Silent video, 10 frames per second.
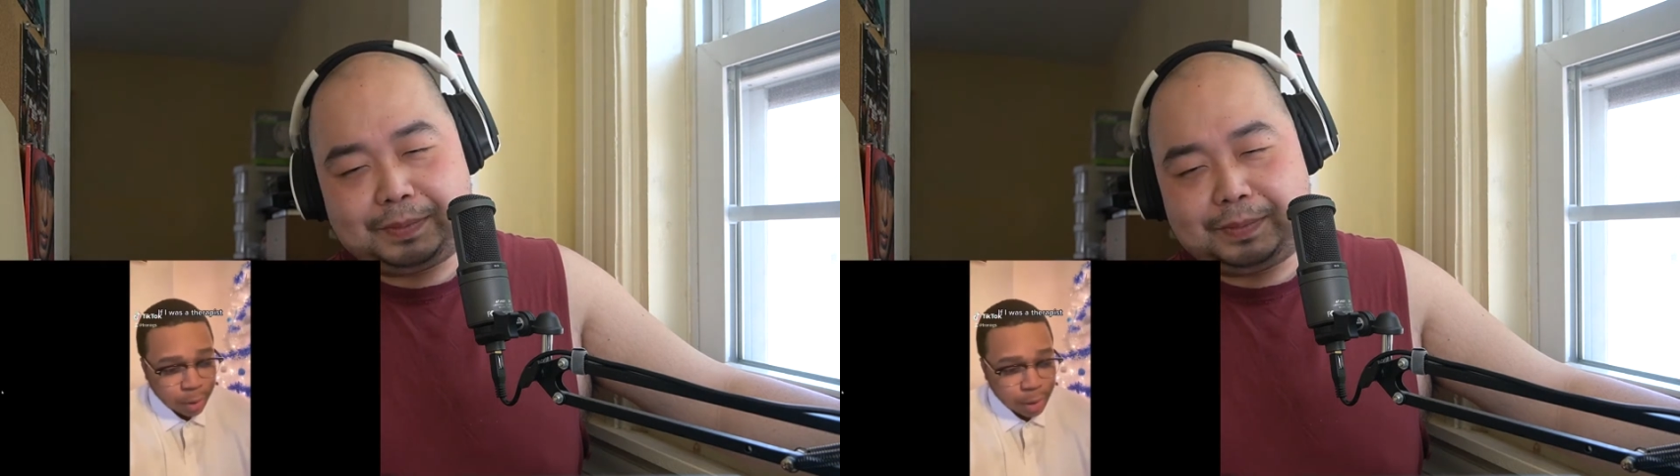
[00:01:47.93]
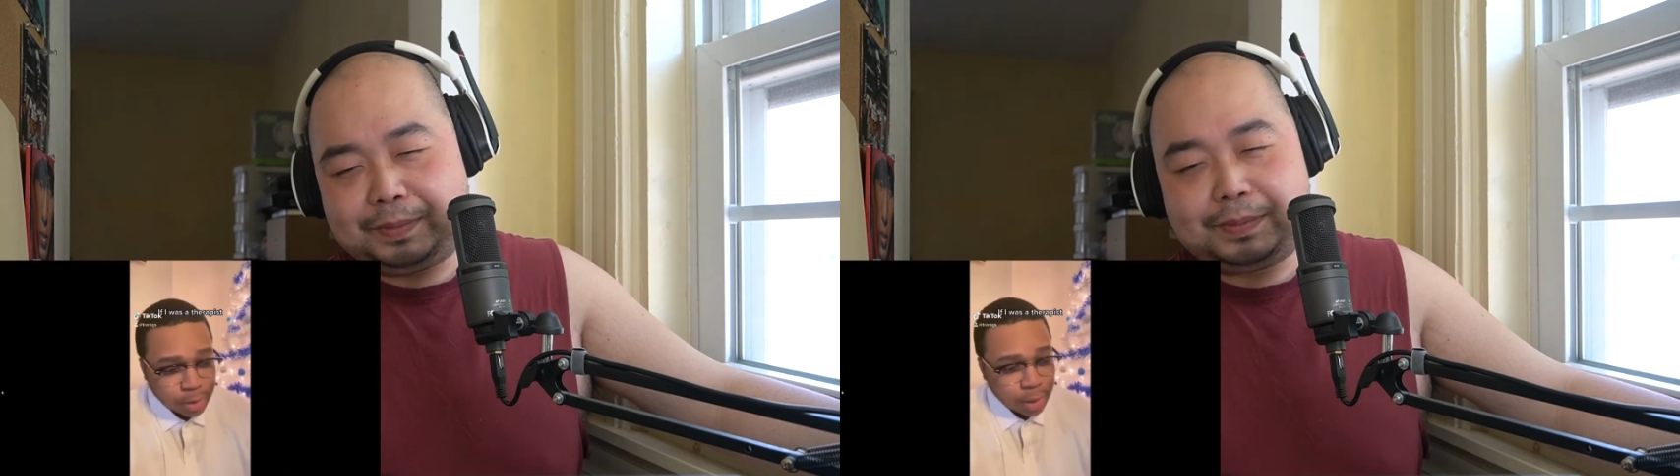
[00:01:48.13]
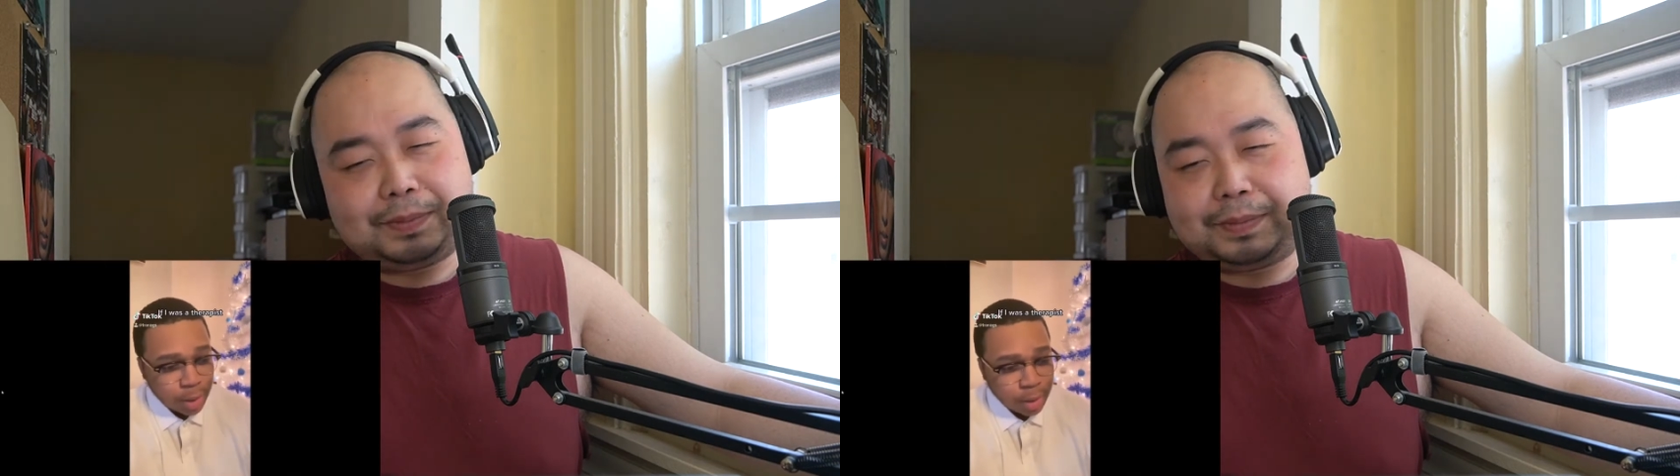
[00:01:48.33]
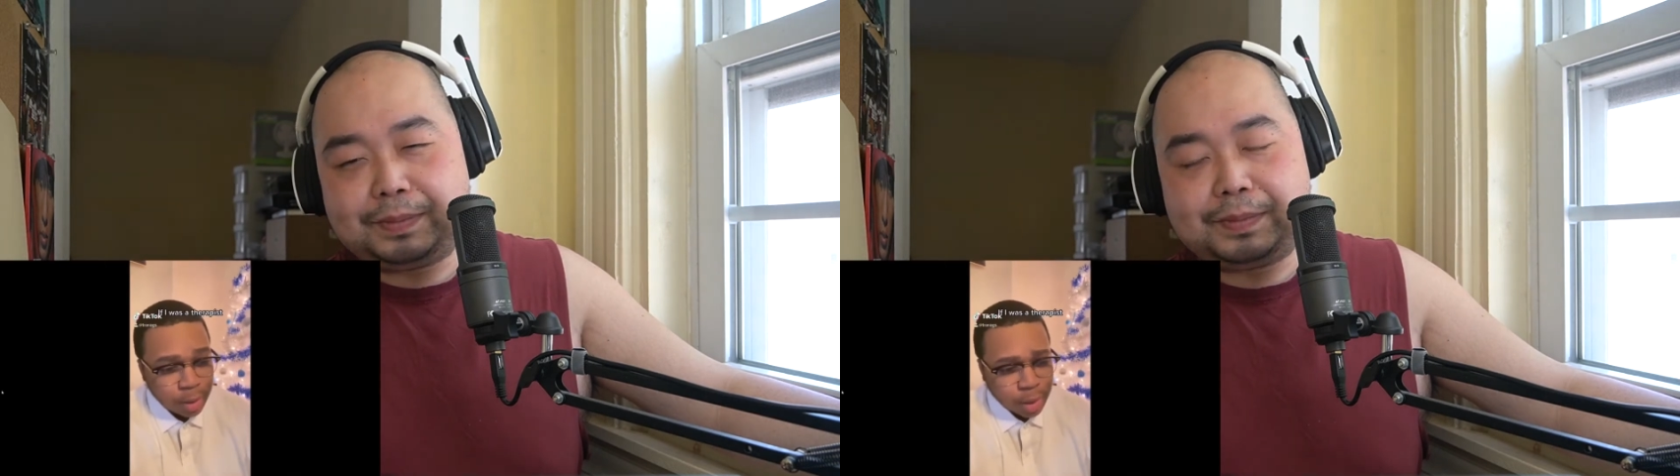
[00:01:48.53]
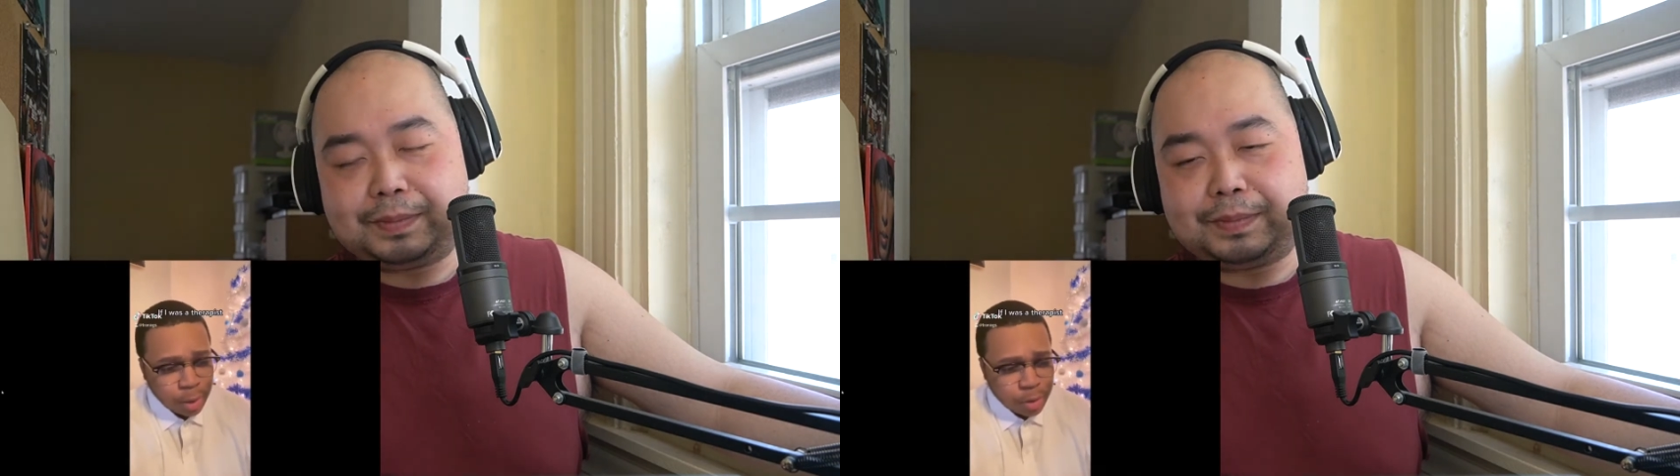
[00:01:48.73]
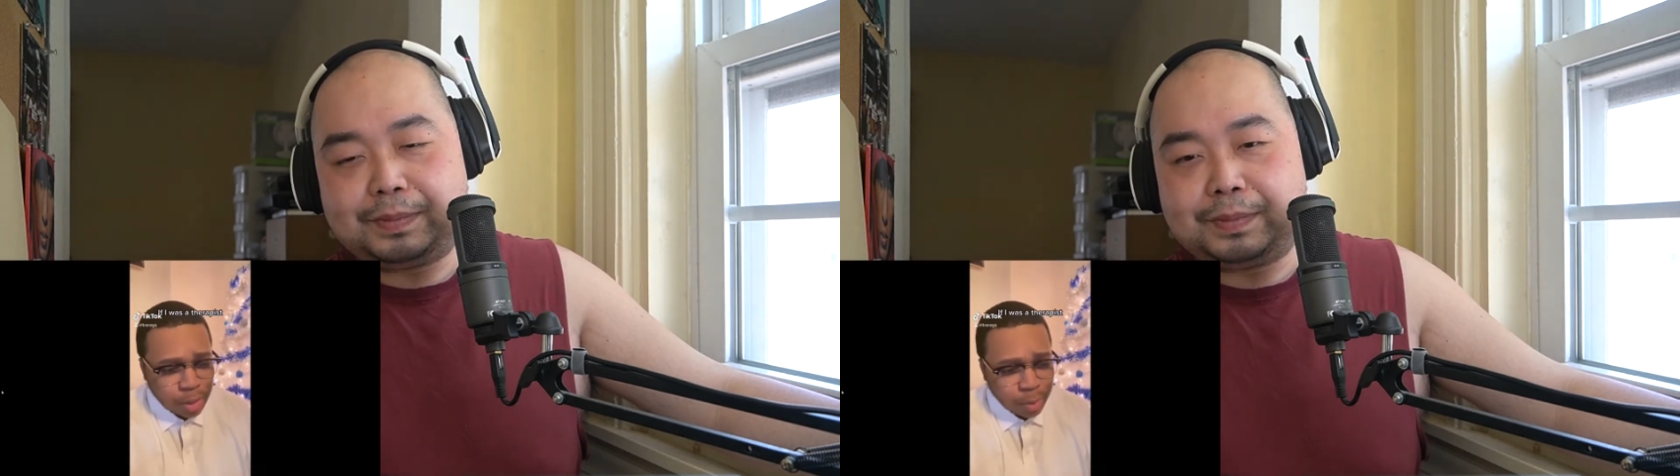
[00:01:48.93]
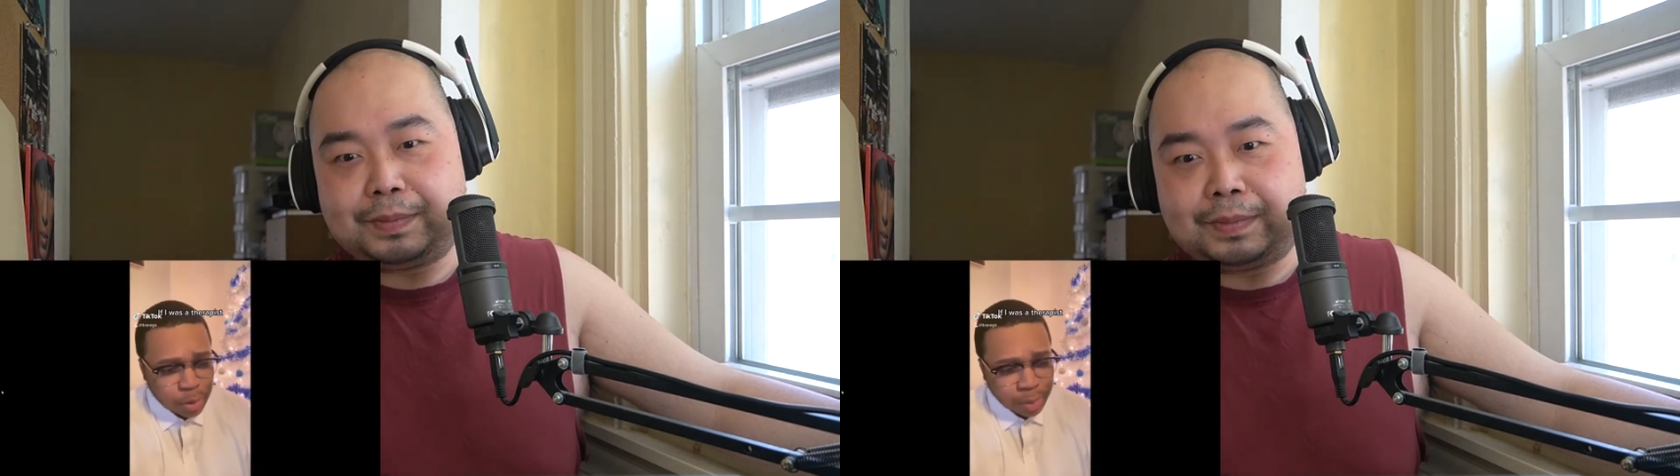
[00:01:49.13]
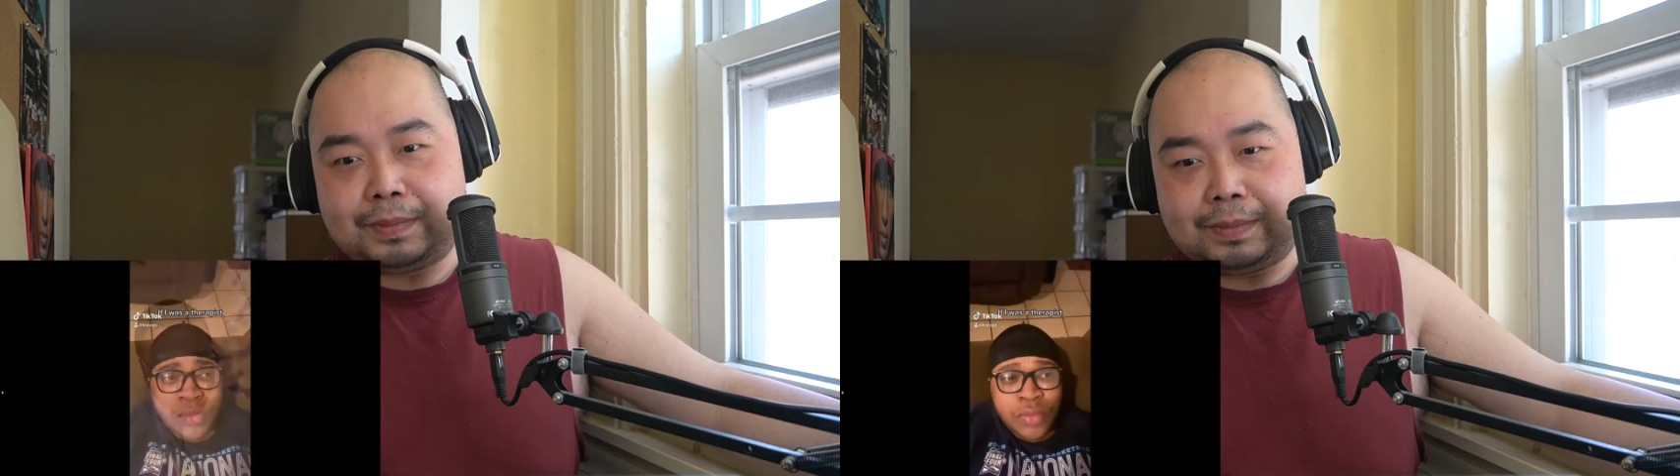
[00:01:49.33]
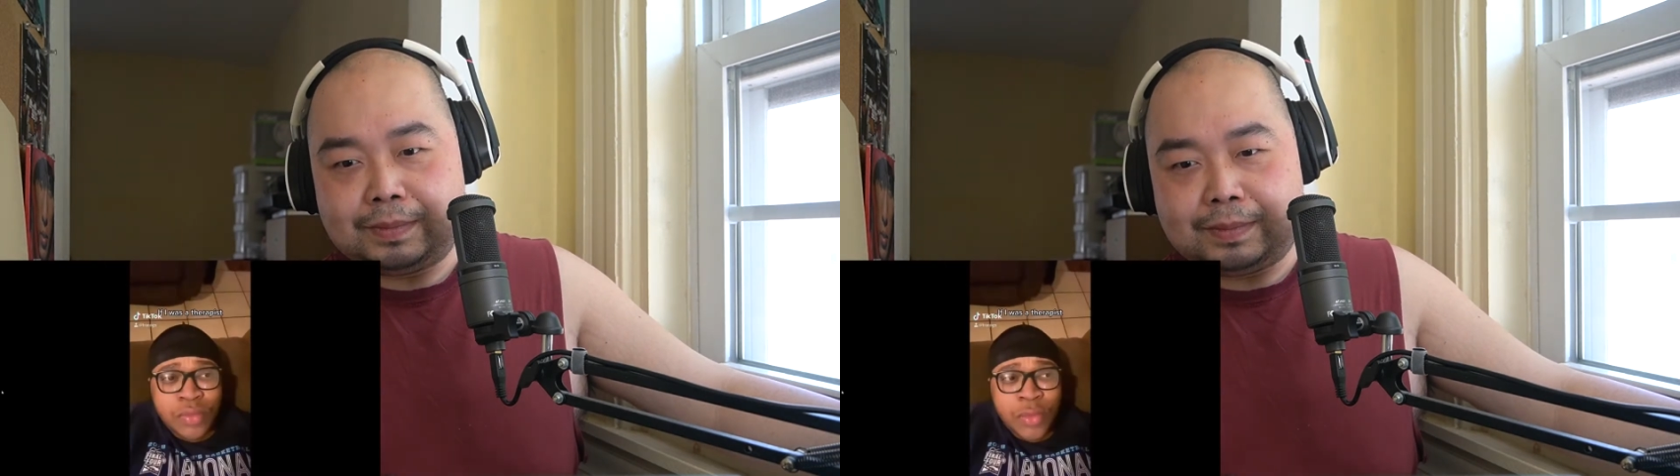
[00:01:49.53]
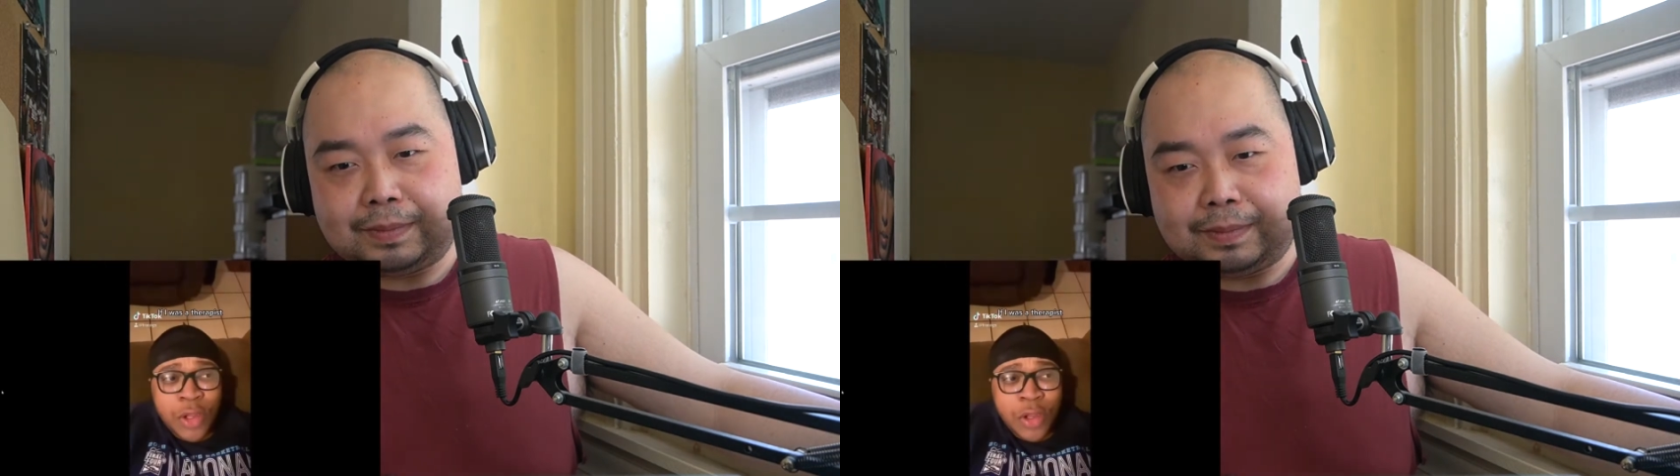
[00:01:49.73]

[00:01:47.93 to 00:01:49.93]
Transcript: Can you tell me what's been bothering you?